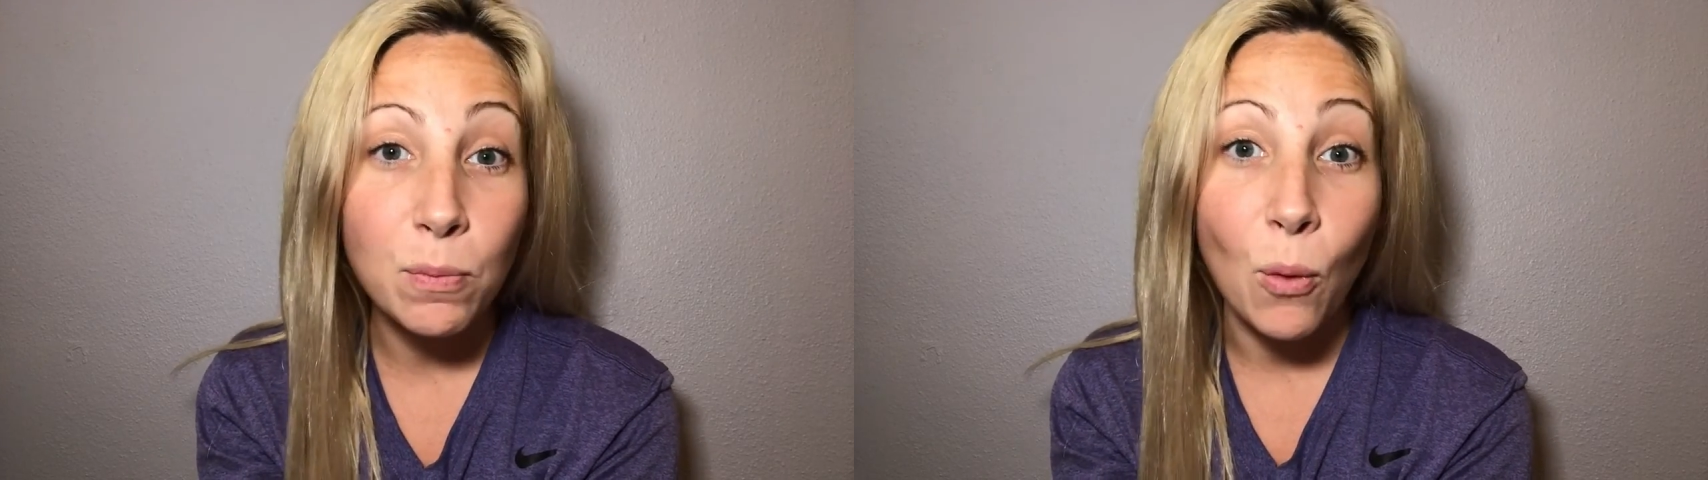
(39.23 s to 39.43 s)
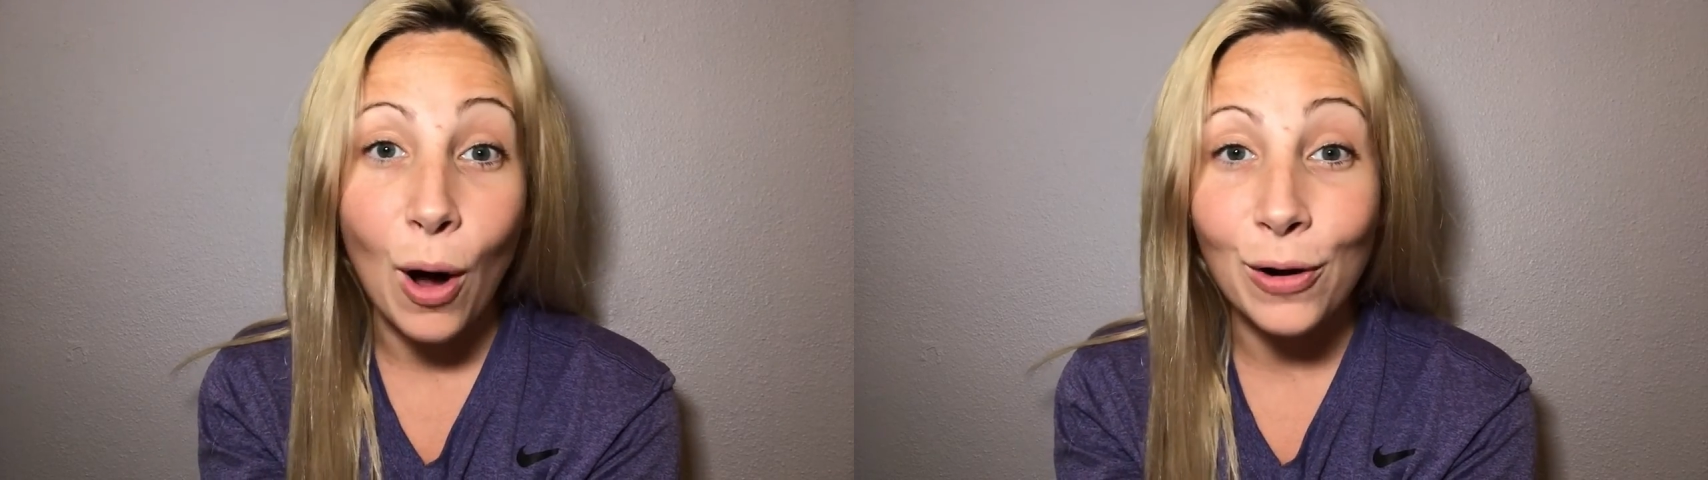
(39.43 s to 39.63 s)

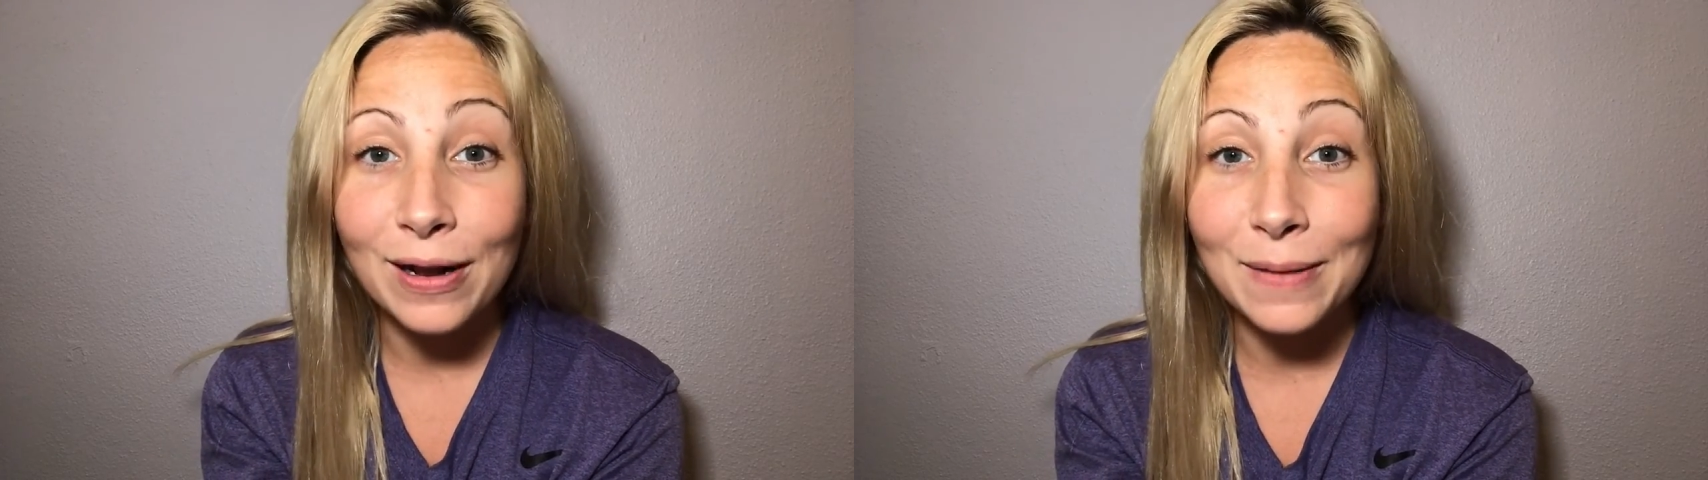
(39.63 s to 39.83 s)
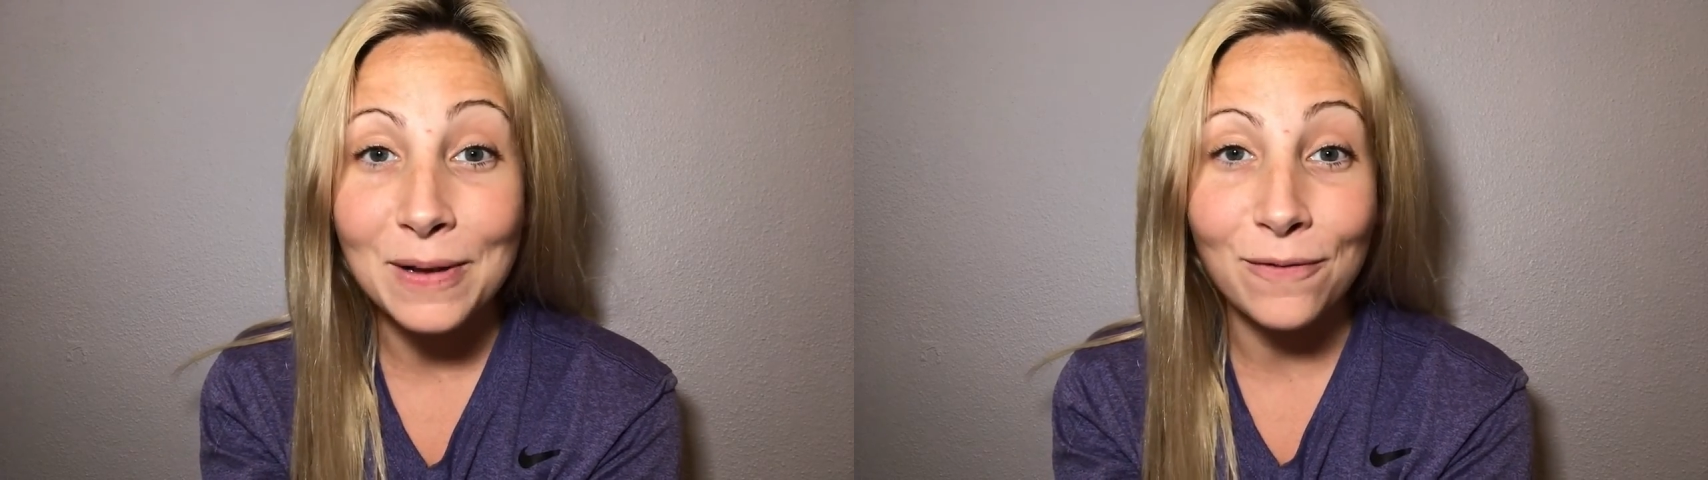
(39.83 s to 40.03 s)

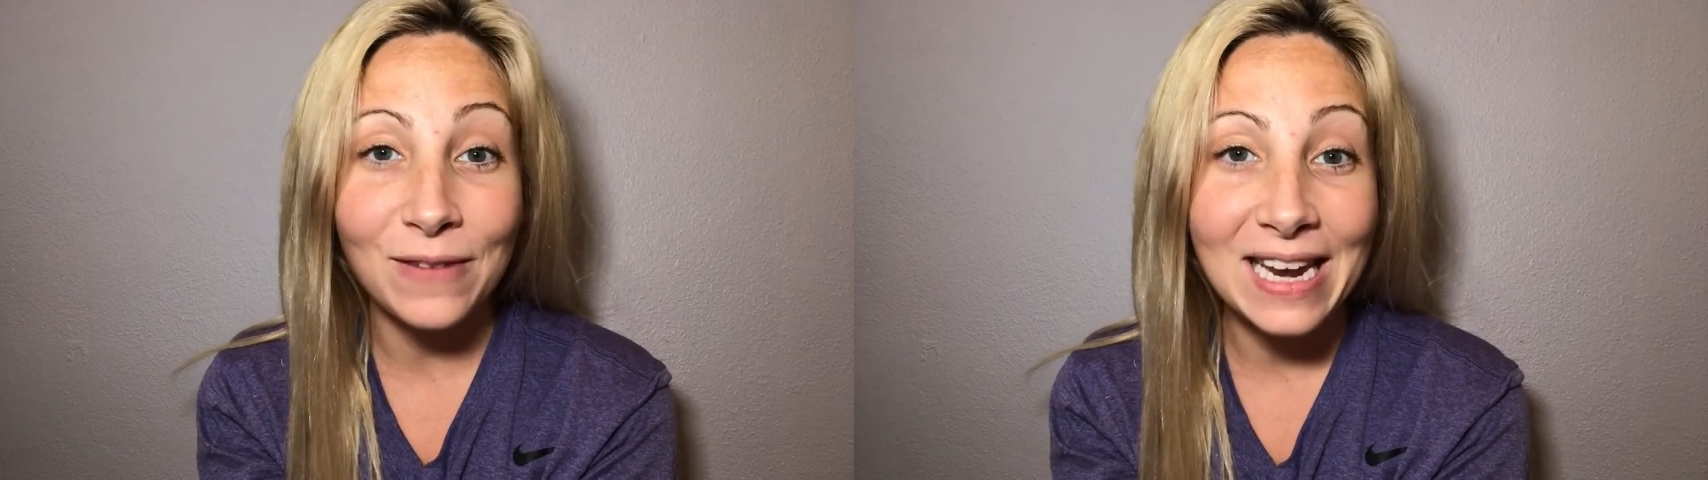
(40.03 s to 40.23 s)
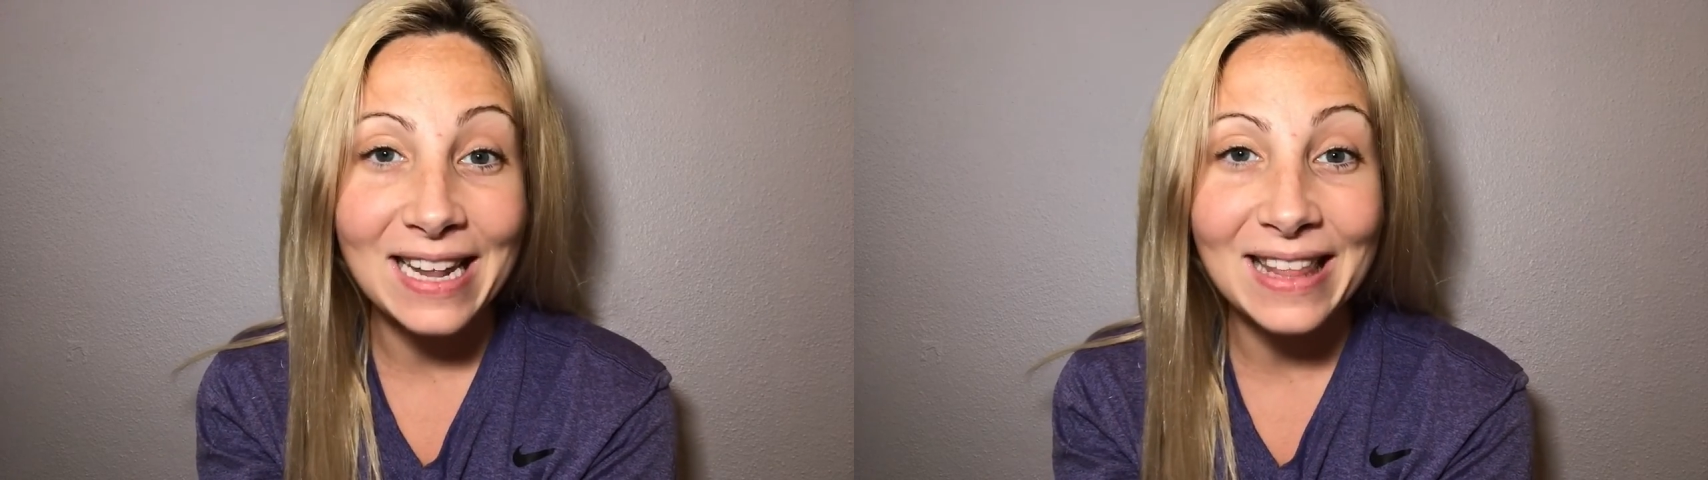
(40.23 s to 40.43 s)
watering them and
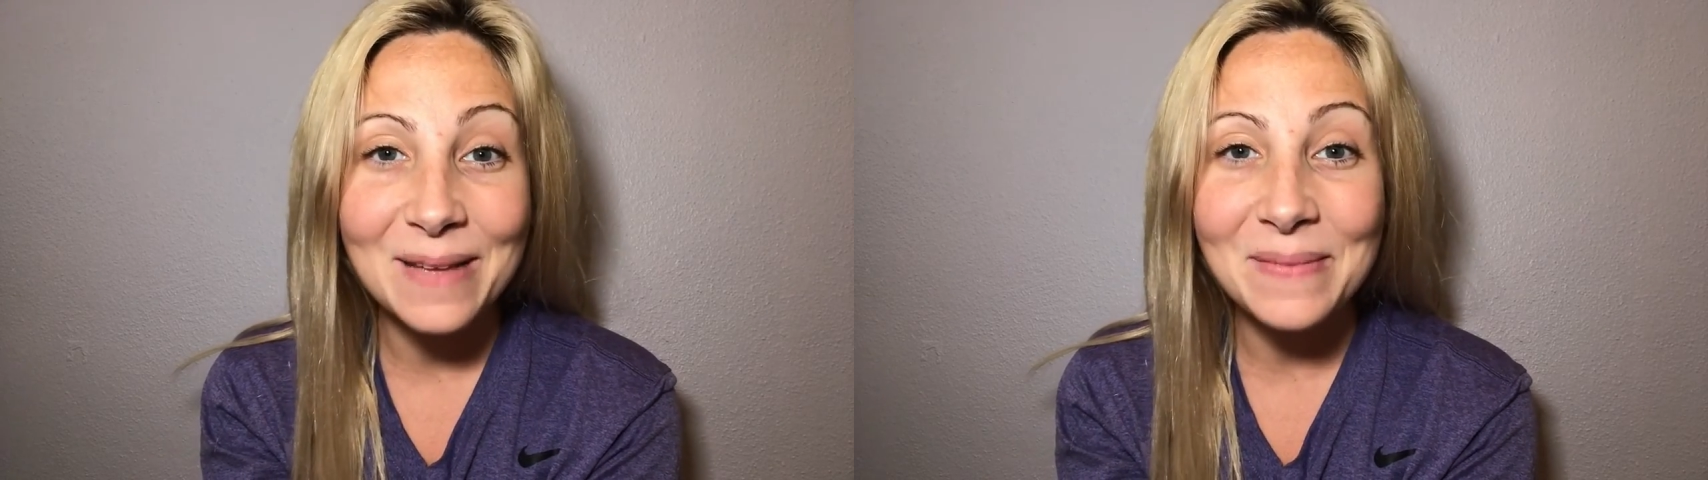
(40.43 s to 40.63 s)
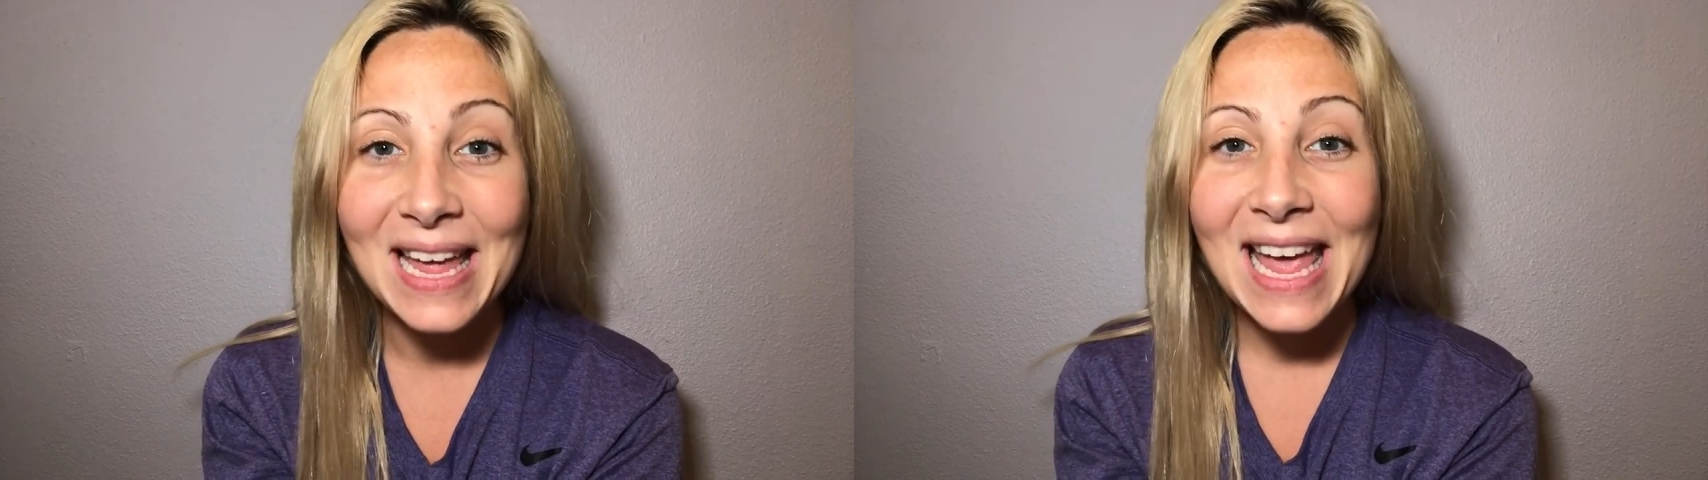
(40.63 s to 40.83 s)
feeding them,